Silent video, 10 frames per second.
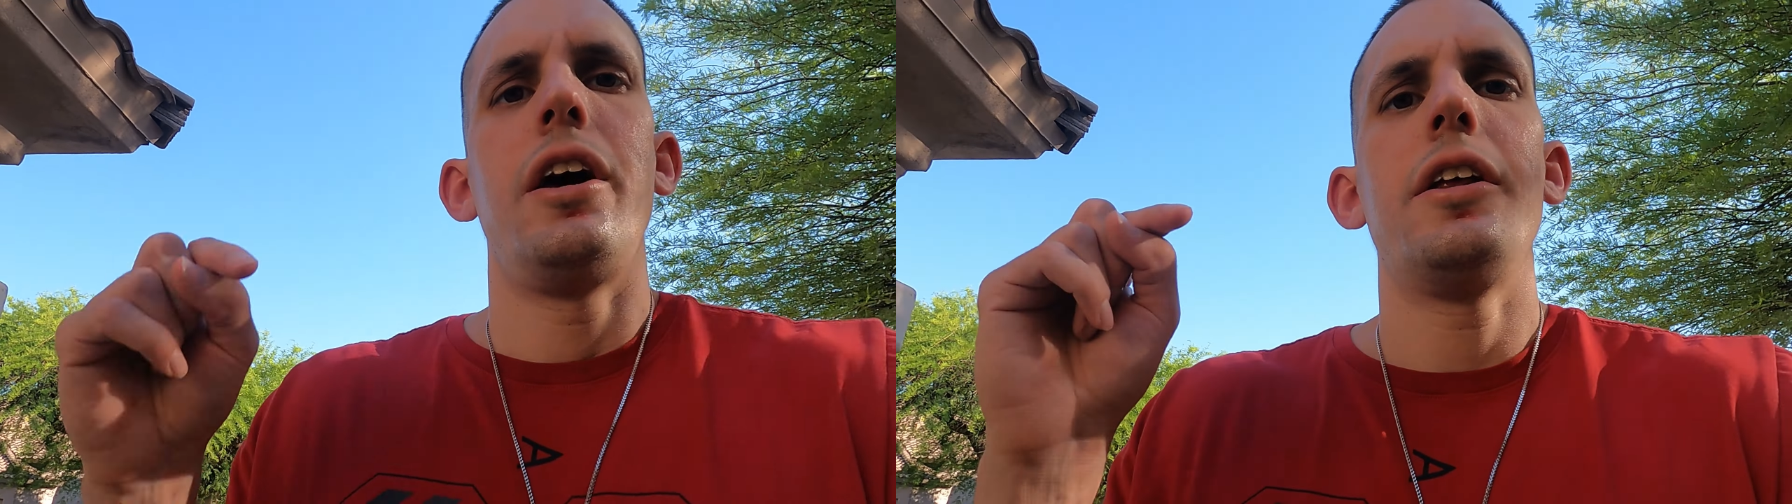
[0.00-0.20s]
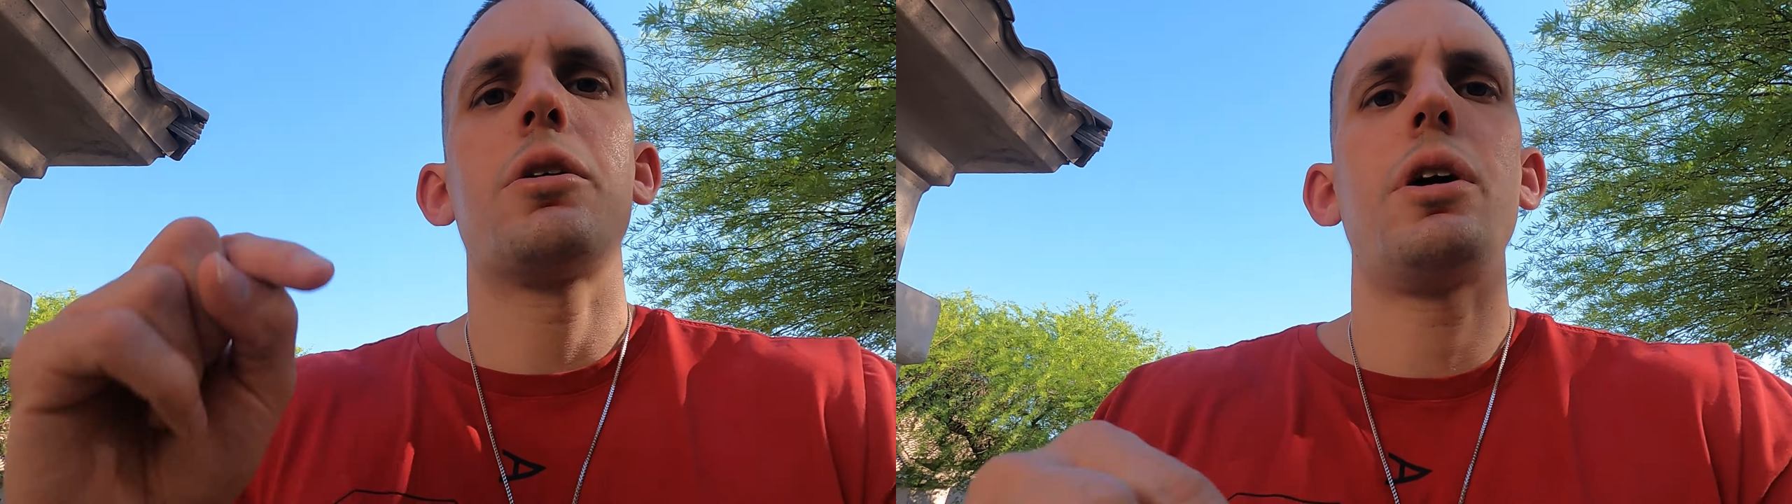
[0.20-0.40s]

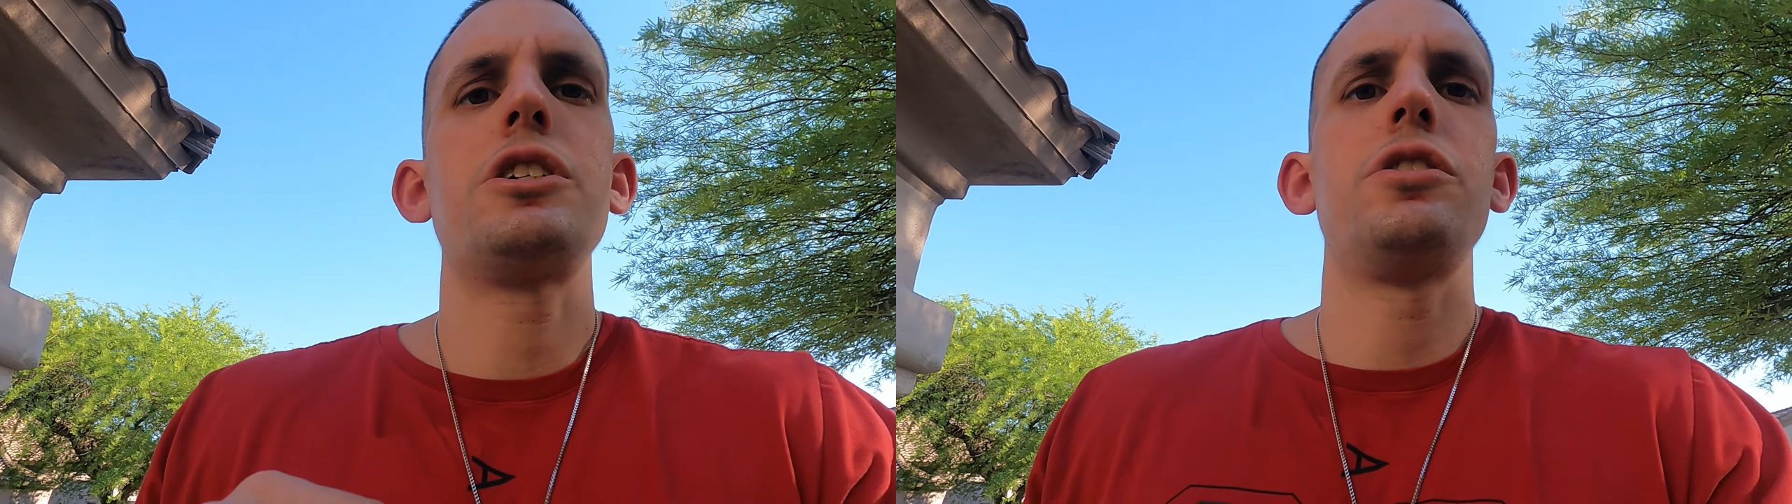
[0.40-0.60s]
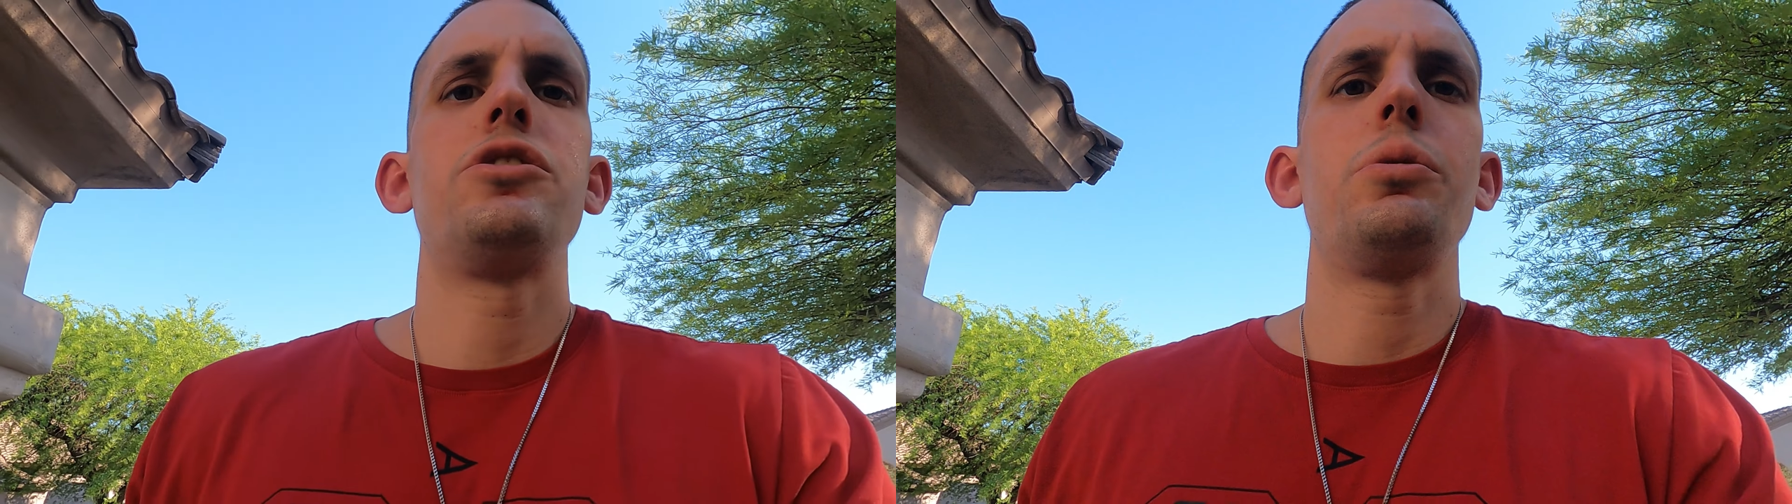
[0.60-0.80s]
Any
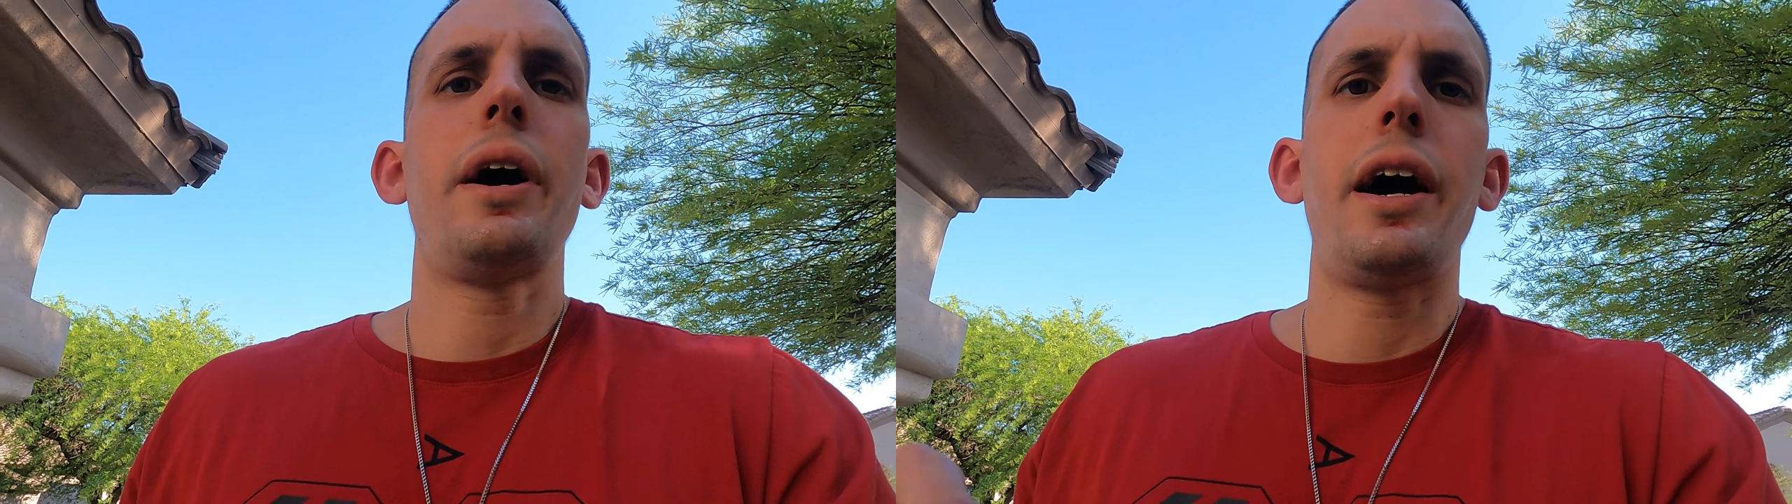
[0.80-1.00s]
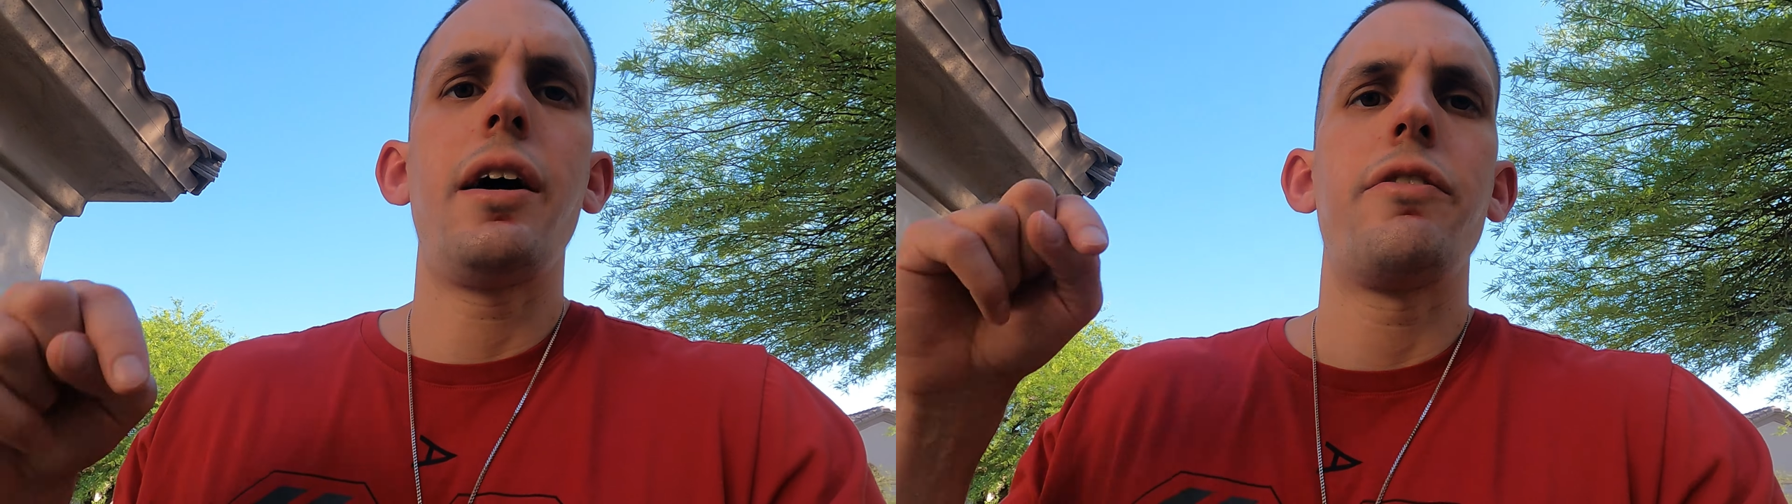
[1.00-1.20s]
questions you
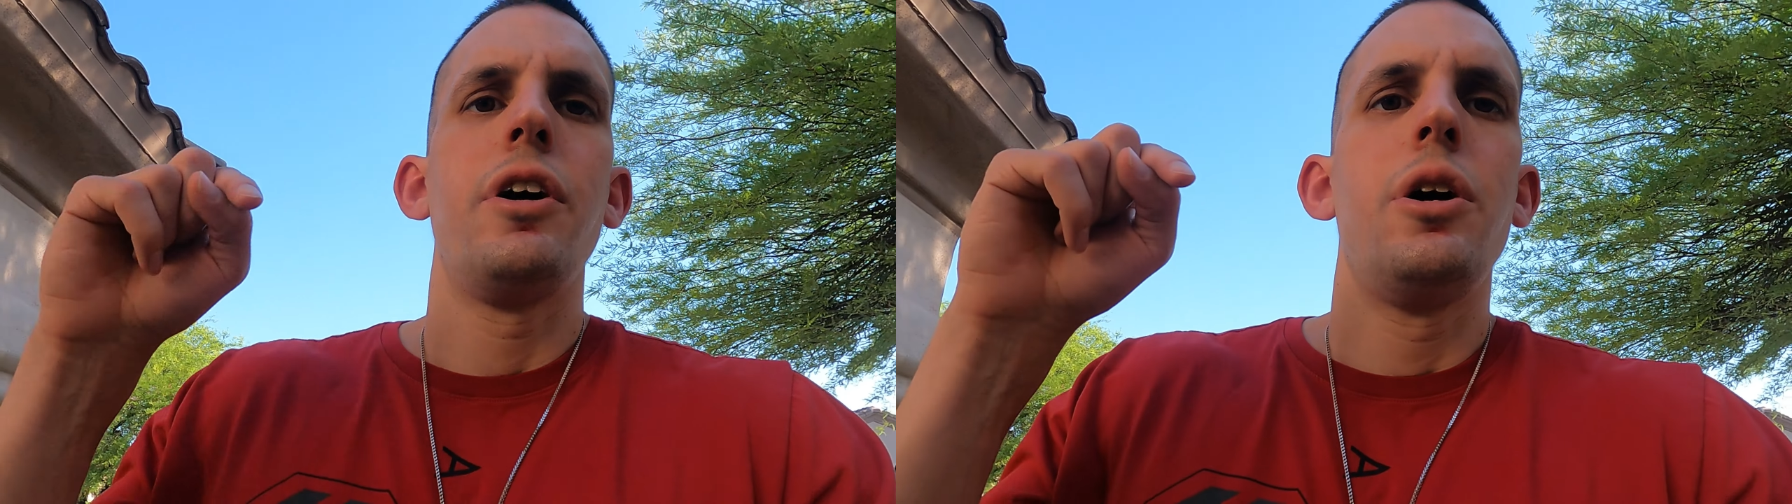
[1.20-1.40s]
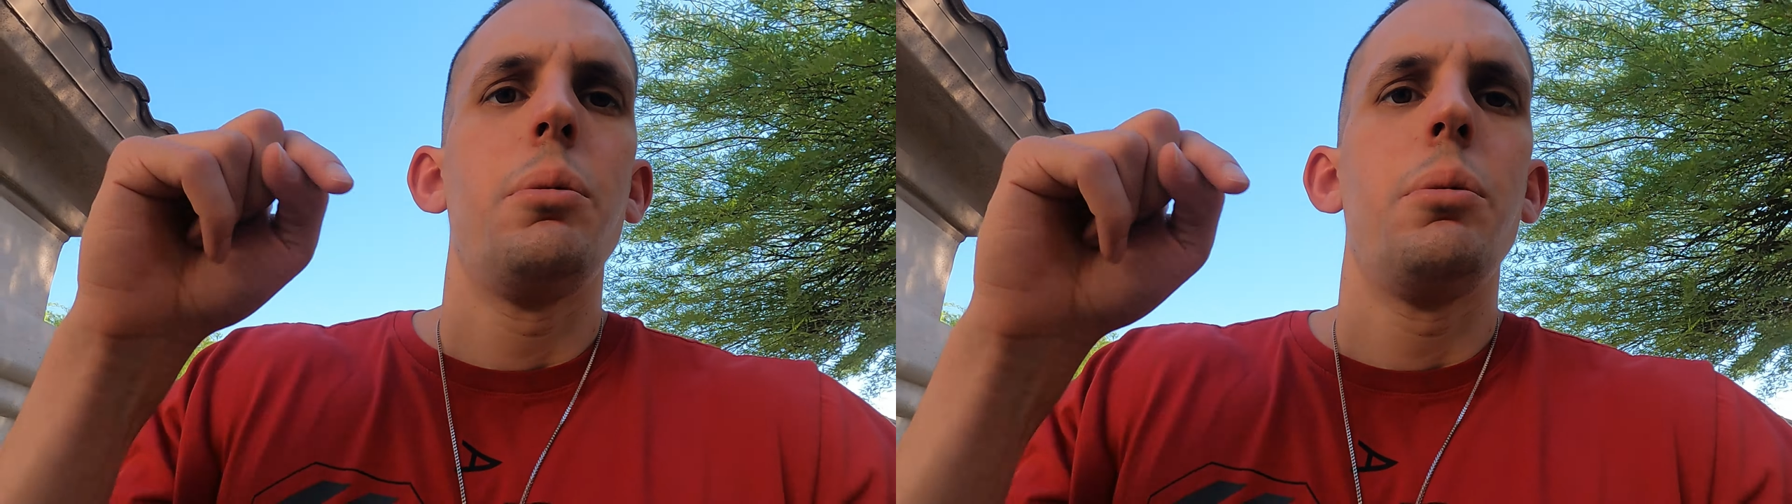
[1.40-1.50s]
have,